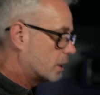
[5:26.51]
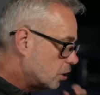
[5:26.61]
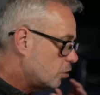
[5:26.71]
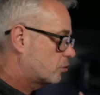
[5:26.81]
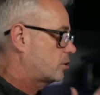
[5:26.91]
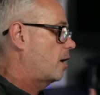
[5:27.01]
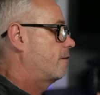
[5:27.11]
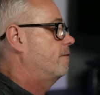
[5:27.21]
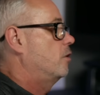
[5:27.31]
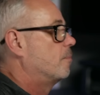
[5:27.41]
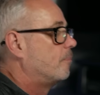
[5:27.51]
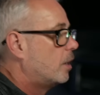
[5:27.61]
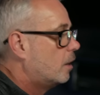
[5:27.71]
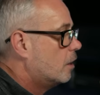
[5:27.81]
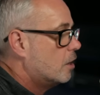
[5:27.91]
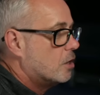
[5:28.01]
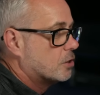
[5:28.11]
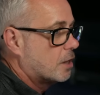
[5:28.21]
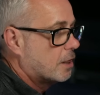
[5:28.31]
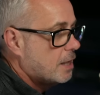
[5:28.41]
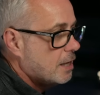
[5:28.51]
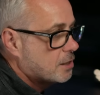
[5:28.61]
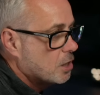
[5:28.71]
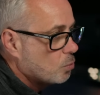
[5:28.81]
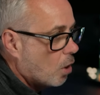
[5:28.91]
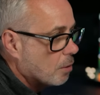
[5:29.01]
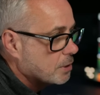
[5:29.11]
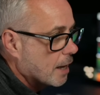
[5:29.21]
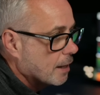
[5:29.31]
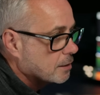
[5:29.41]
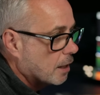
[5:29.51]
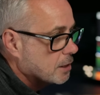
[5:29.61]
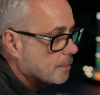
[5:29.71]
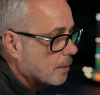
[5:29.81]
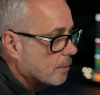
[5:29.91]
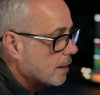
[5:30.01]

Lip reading: It looks like film. So this is what I was getting excited about.